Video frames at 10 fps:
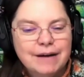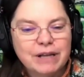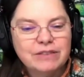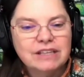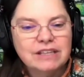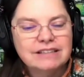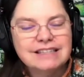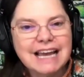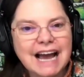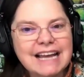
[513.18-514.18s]
But
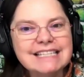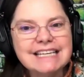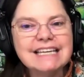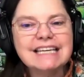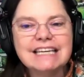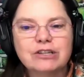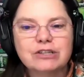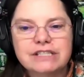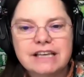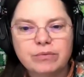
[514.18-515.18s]
the idea here
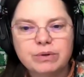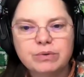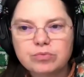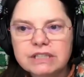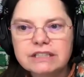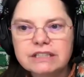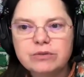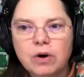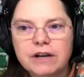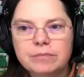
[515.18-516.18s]
is that we really
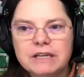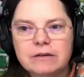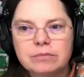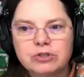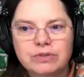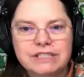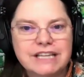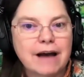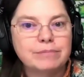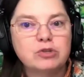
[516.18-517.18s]
want to be able to
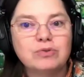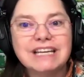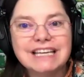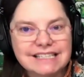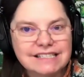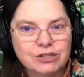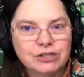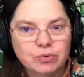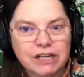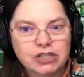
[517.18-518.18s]
adapt to any
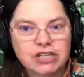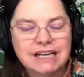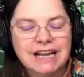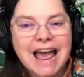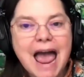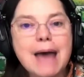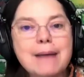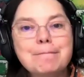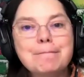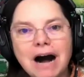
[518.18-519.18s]
situation
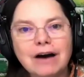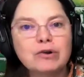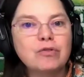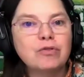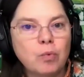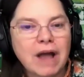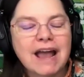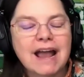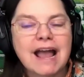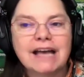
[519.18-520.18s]
and model the
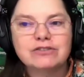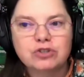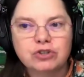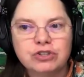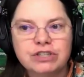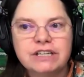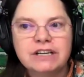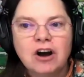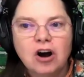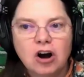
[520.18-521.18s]
way as good
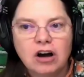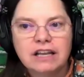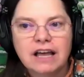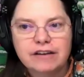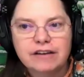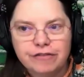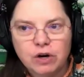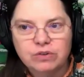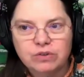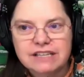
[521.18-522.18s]
online
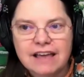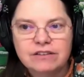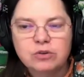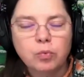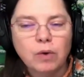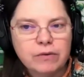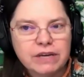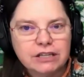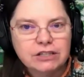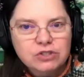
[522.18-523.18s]
folks. And the way
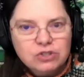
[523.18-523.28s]
we can